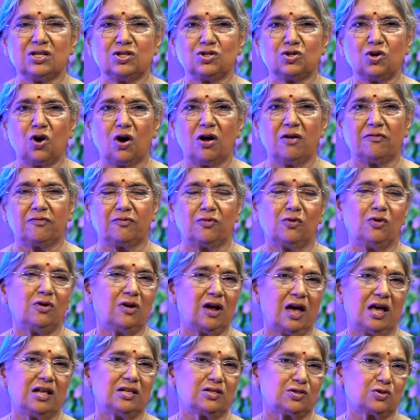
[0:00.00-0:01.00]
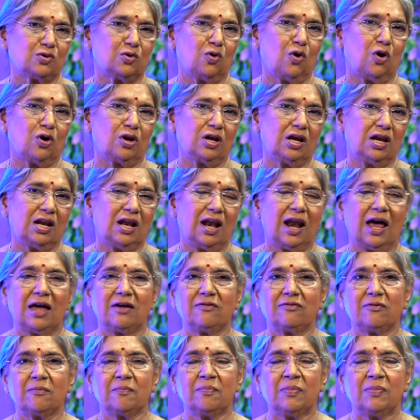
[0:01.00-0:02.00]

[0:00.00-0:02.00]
joyful and so on in life.